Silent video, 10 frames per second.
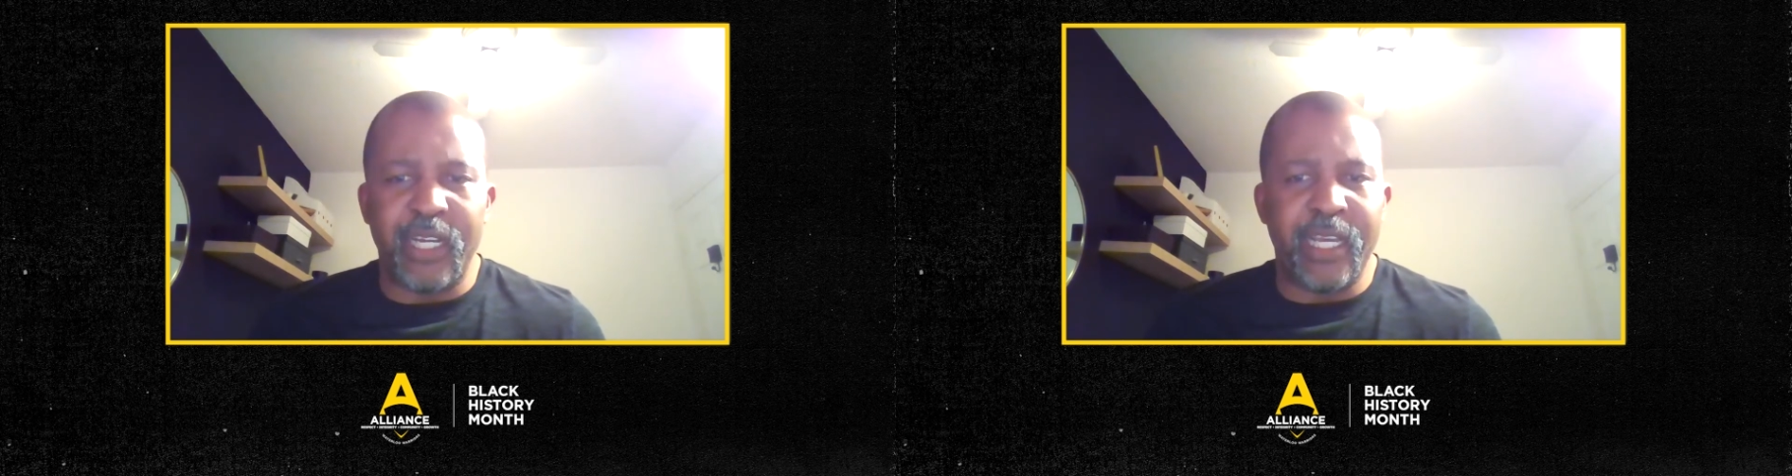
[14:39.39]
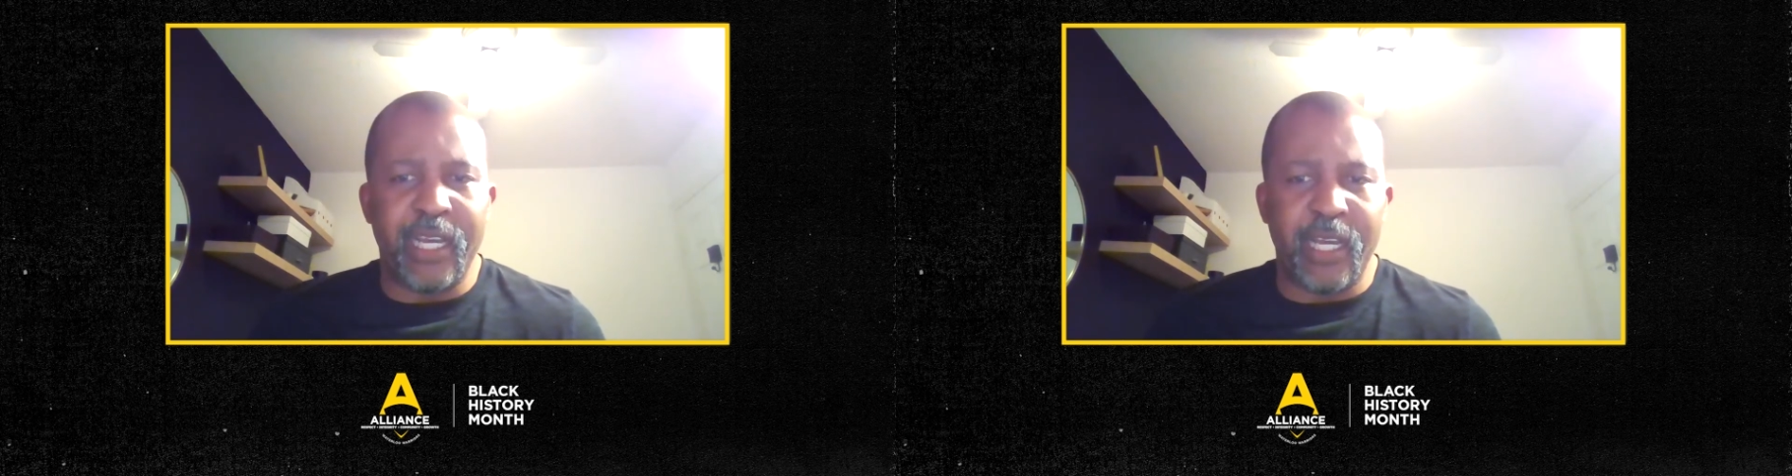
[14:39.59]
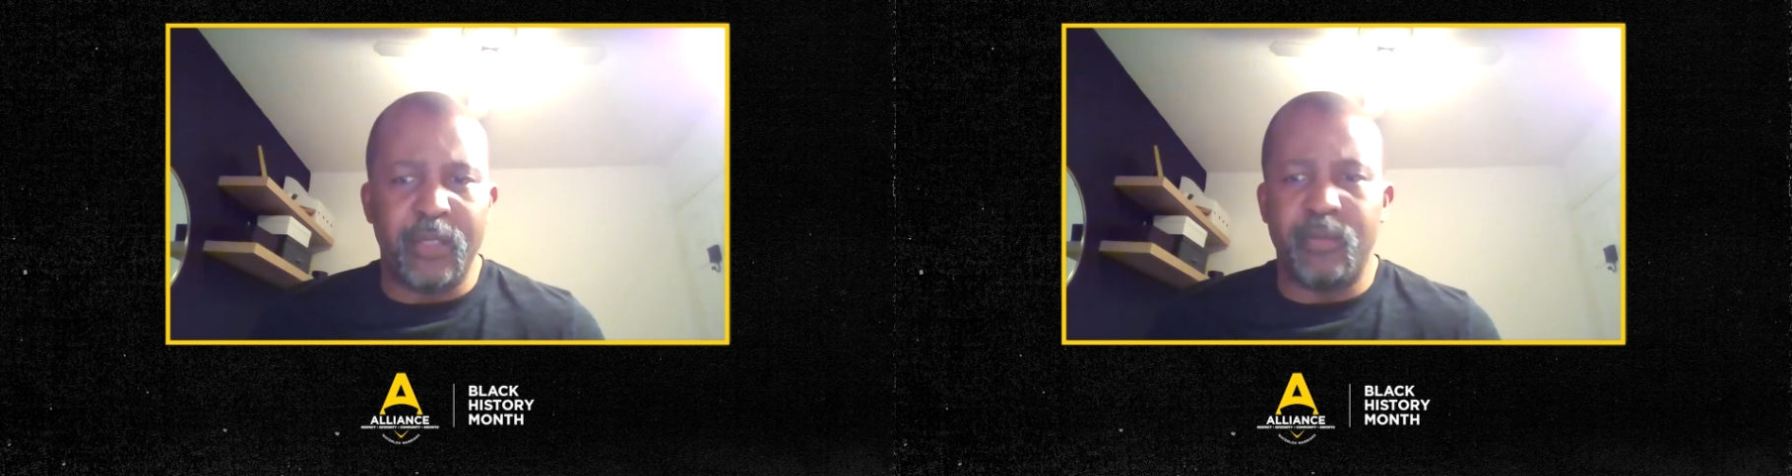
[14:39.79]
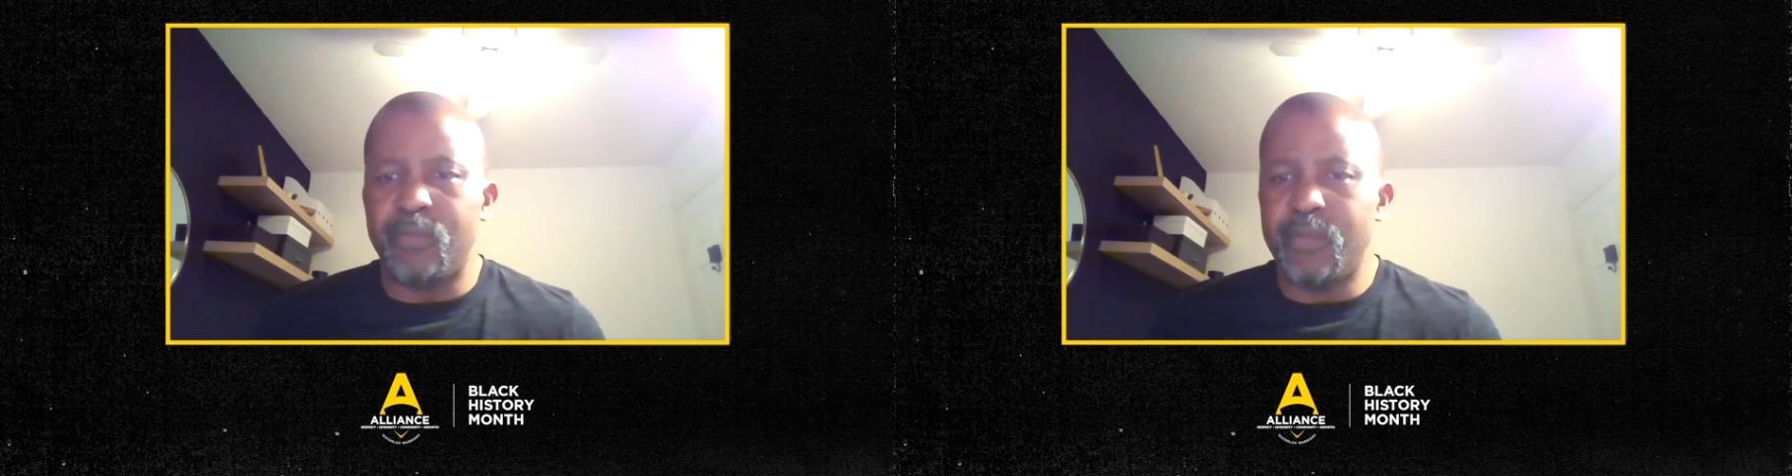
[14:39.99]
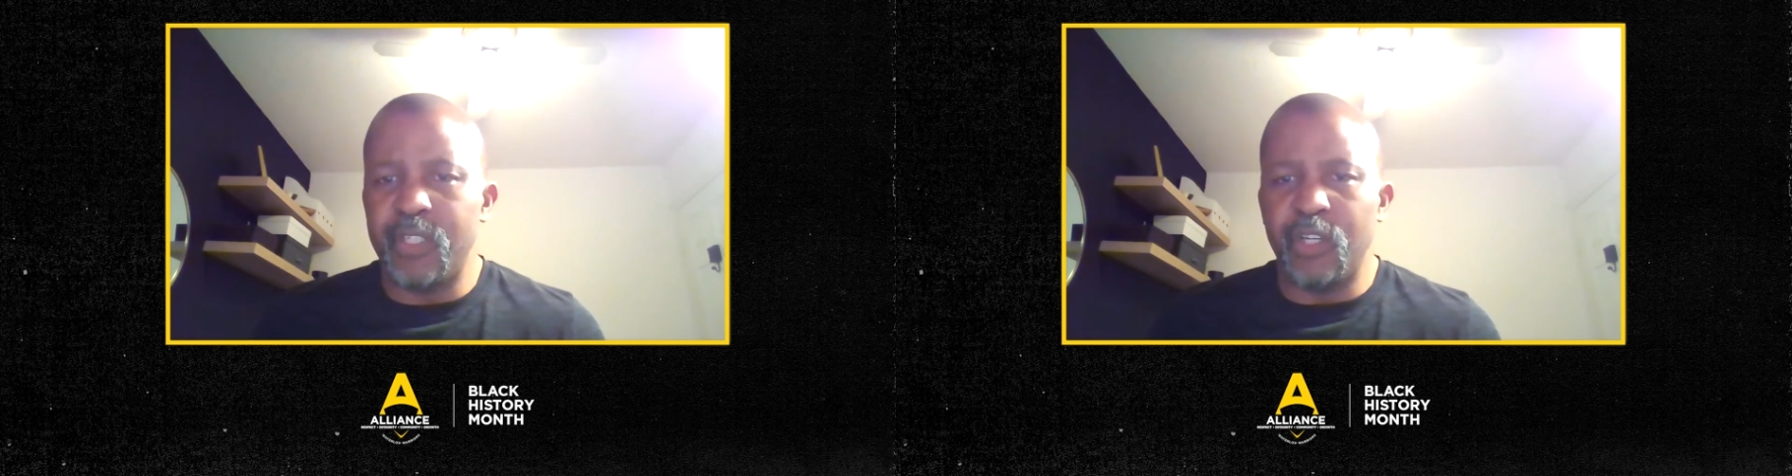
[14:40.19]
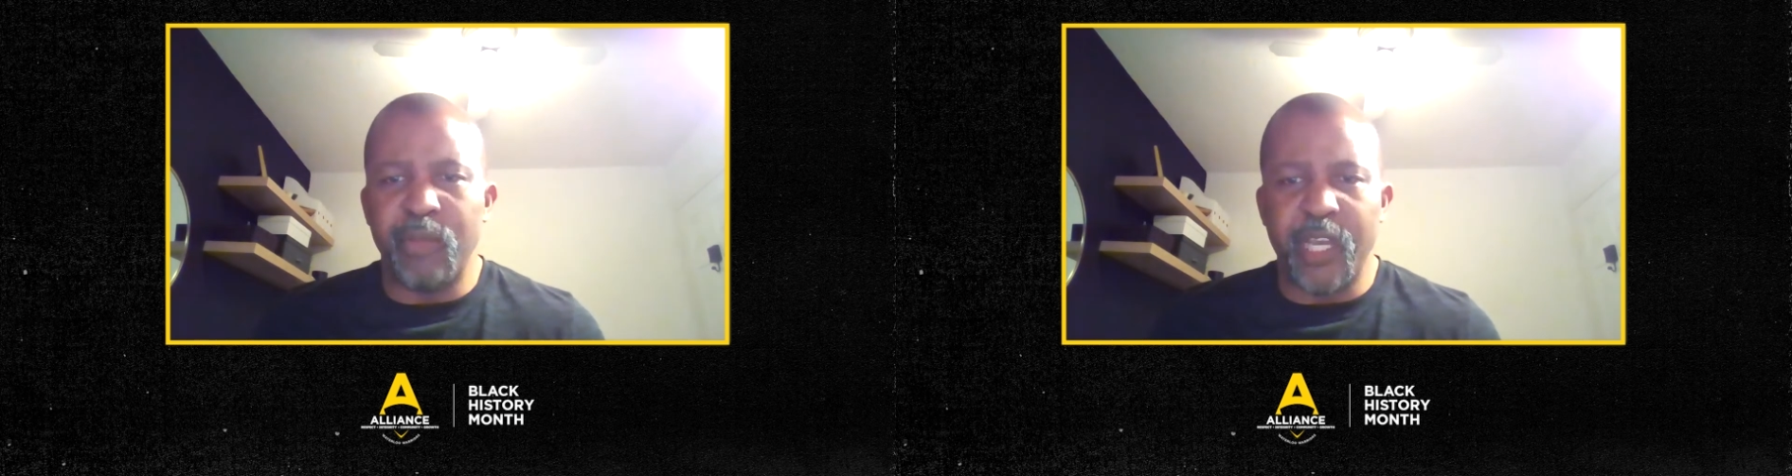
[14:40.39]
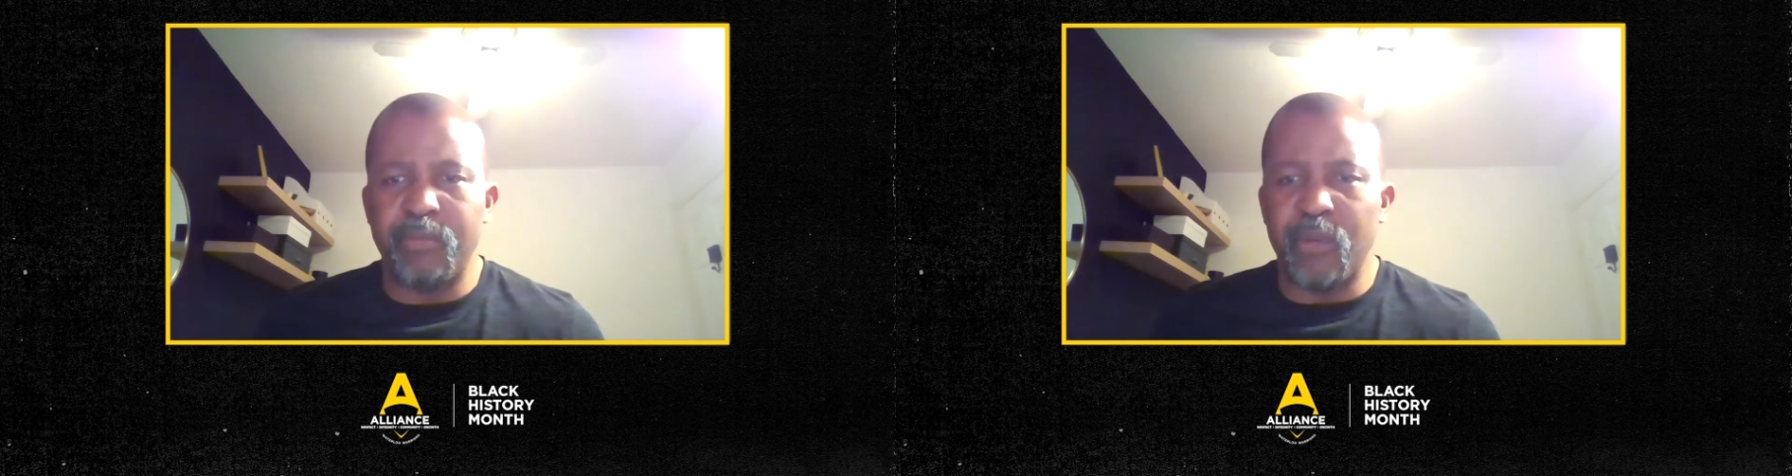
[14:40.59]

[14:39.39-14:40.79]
I had, Mike